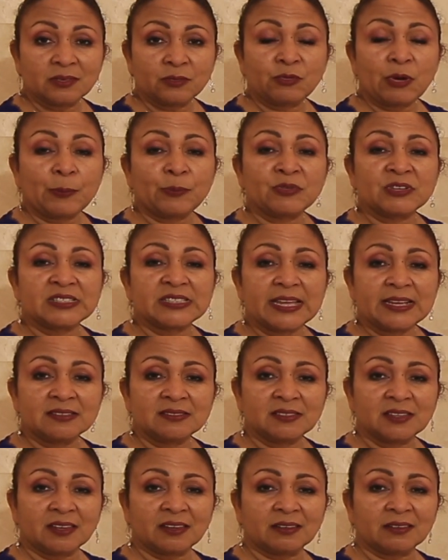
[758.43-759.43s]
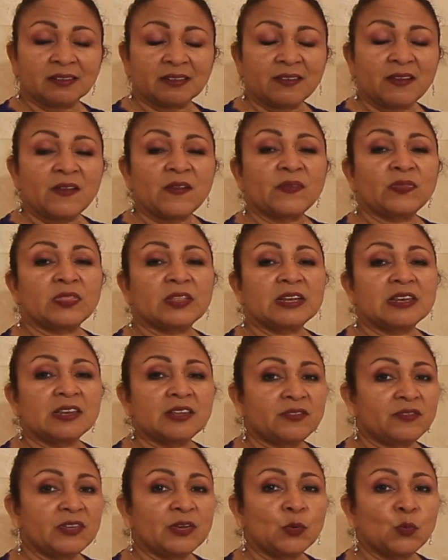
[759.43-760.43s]
representing the
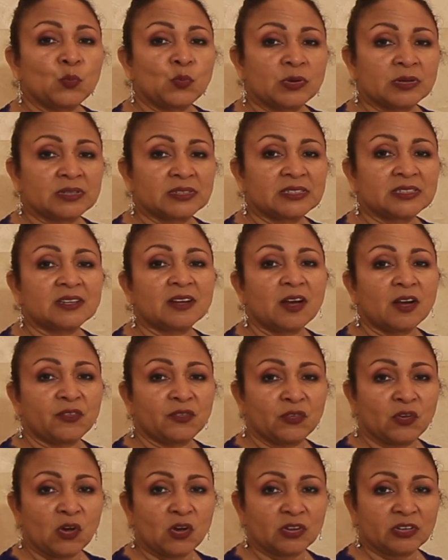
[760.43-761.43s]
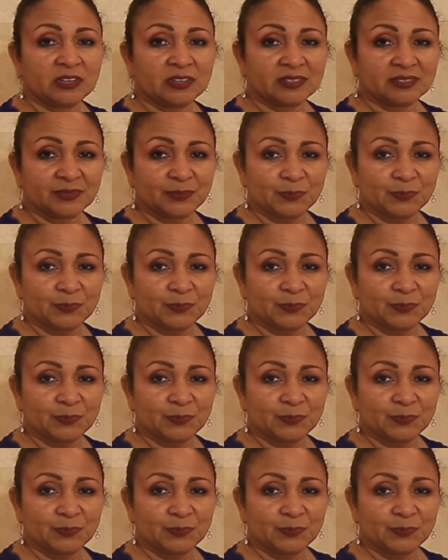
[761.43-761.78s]
living word of God.